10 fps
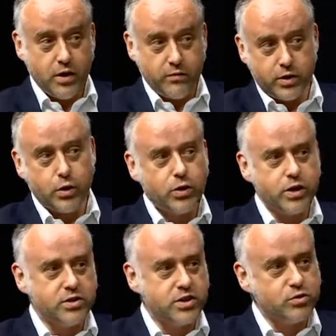Phil, you're looking
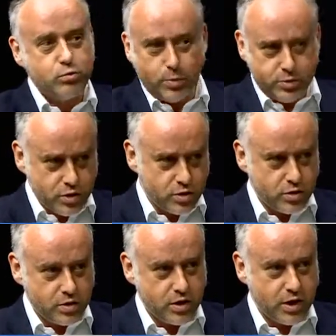at
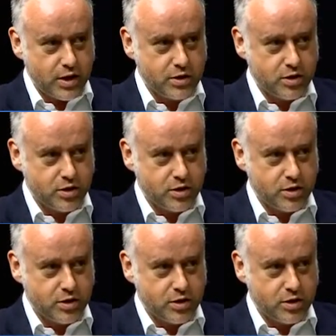disruption in